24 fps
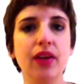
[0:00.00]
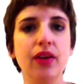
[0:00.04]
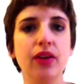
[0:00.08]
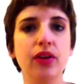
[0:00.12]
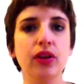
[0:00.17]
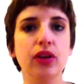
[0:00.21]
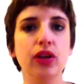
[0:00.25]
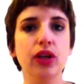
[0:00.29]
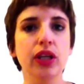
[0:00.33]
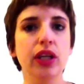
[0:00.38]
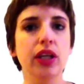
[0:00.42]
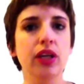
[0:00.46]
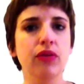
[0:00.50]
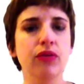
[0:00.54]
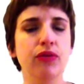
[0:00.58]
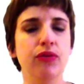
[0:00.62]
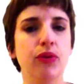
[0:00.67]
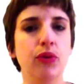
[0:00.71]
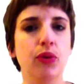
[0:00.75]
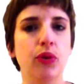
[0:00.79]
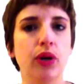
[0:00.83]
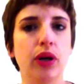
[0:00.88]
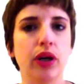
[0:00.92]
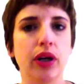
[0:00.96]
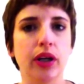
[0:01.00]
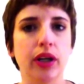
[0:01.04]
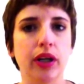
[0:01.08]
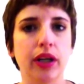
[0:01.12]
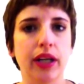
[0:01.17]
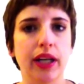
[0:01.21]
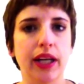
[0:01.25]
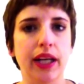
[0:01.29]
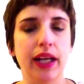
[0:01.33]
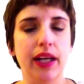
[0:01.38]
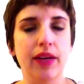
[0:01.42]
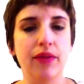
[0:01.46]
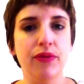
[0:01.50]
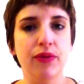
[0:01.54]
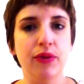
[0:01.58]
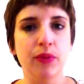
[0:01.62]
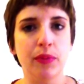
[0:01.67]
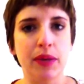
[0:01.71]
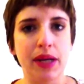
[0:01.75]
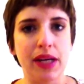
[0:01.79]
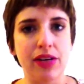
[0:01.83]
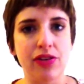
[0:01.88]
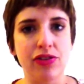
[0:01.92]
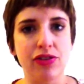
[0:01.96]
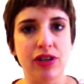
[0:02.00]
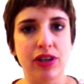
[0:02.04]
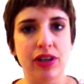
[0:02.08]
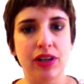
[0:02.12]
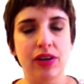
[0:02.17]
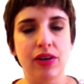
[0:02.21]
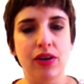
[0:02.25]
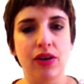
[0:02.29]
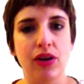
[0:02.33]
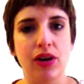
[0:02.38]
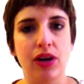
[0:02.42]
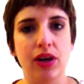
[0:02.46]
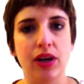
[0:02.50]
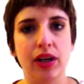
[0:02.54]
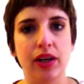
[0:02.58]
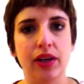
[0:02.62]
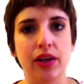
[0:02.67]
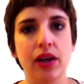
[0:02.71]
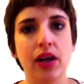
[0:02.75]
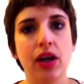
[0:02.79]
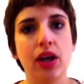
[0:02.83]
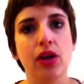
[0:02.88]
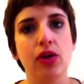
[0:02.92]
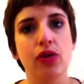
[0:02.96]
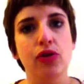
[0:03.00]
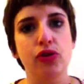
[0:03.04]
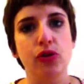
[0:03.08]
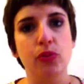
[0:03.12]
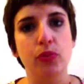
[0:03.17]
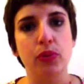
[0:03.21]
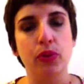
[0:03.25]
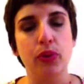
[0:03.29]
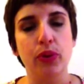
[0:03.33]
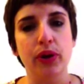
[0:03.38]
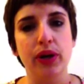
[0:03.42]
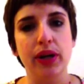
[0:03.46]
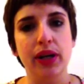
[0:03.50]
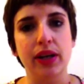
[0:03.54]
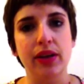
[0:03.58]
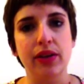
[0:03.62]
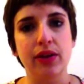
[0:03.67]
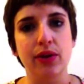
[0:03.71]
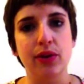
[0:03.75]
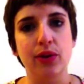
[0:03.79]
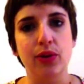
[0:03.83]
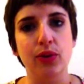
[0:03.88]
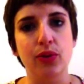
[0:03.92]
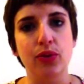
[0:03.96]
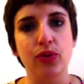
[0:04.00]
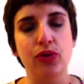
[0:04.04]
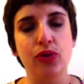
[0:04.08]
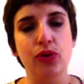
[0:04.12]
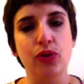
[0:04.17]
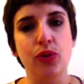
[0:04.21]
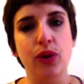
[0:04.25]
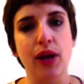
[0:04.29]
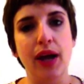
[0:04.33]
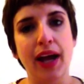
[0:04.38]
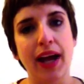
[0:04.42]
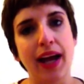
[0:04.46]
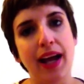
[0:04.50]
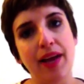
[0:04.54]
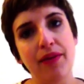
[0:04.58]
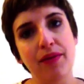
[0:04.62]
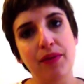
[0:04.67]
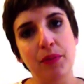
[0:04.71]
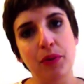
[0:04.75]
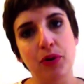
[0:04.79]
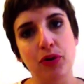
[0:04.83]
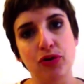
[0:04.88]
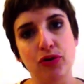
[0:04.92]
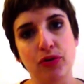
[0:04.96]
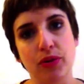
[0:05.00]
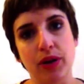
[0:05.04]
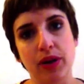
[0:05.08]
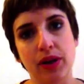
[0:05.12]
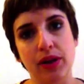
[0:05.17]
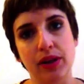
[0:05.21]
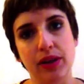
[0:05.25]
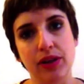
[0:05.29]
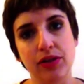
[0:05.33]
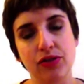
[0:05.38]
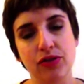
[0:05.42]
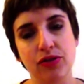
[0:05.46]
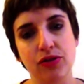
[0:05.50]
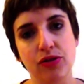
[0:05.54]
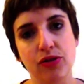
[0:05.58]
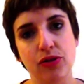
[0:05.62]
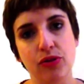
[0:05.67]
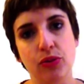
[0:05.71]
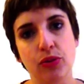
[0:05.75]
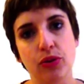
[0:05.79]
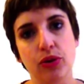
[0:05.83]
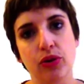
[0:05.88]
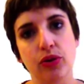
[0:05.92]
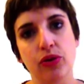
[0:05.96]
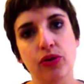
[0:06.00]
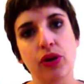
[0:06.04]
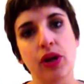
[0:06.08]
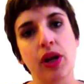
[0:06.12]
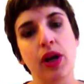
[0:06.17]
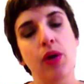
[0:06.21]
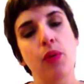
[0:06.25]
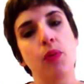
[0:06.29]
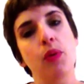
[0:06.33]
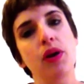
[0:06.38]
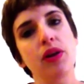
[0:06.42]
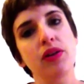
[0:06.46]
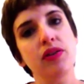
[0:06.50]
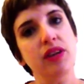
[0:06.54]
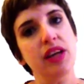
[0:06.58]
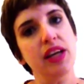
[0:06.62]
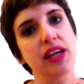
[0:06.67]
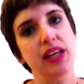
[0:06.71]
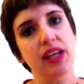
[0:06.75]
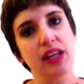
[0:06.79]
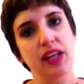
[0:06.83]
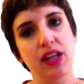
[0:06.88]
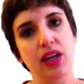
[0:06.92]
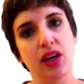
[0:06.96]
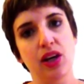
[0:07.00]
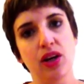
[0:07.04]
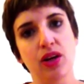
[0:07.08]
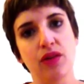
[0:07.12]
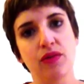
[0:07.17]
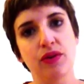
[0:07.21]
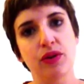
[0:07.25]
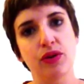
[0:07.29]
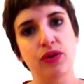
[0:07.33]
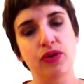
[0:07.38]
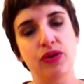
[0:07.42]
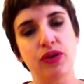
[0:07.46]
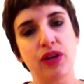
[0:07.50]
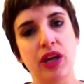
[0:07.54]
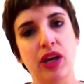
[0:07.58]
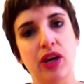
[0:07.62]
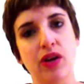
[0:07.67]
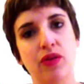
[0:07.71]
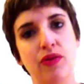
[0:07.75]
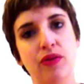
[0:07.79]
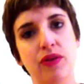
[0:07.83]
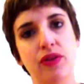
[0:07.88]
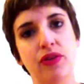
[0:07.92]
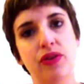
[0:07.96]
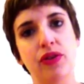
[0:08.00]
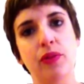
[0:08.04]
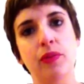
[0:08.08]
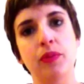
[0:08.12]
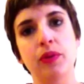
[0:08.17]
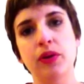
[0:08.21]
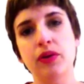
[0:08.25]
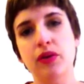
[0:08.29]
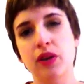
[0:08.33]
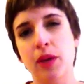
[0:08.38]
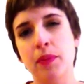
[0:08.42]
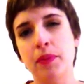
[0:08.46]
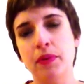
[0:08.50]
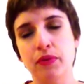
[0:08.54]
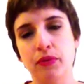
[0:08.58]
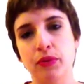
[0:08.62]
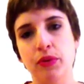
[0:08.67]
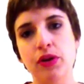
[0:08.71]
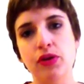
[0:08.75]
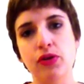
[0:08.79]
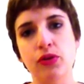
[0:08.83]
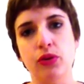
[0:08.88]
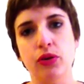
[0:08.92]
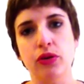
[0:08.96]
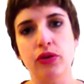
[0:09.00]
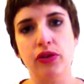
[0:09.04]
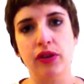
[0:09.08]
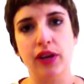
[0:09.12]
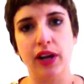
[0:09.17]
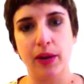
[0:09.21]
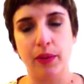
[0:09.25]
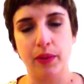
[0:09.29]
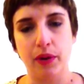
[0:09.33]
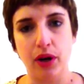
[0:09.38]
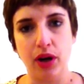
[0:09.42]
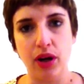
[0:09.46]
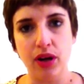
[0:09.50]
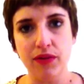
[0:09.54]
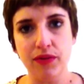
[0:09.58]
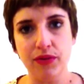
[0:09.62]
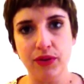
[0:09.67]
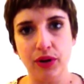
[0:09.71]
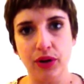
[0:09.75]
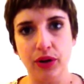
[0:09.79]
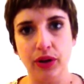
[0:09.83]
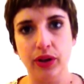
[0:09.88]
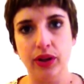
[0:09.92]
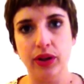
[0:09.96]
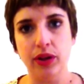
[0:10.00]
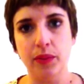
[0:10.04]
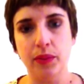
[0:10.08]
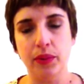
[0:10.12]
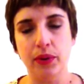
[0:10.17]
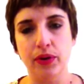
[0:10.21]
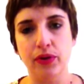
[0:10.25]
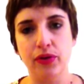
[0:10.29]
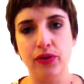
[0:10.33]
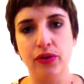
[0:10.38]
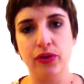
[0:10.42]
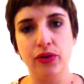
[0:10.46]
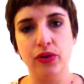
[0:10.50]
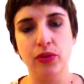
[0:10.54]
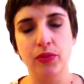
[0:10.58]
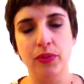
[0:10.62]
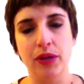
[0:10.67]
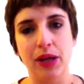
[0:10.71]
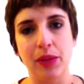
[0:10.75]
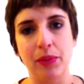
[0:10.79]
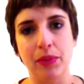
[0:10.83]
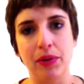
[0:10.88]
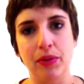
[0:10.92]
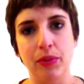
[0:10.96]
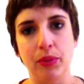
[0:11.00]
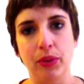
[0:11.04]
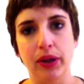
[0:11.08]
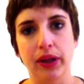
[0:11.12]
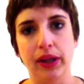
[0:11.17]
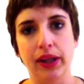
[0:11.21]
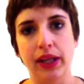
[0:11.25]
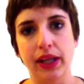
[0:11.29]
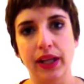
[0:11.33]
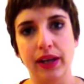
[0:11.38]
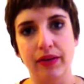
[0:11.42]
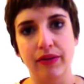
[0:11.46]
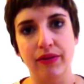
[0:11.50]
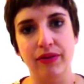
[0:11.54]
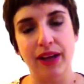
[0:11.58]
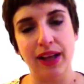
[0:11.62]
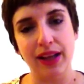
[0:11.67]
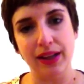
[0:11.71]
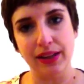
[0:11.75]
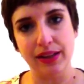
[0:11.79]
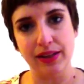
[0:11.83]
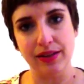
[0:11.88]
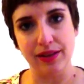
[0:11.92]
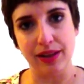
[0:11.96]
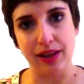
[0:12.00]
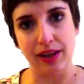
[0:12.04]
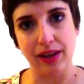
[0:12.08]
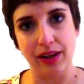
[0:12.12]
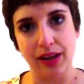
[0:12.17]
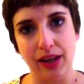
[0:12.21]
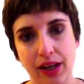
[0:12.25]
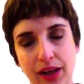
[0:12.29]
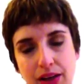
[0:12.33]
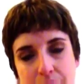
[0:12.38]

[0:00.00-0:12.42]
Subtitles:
looking for information on supporting those who have emotional regulation disorders while taking care of yourself is some type of resource that I would offer the person who may be really invalidating.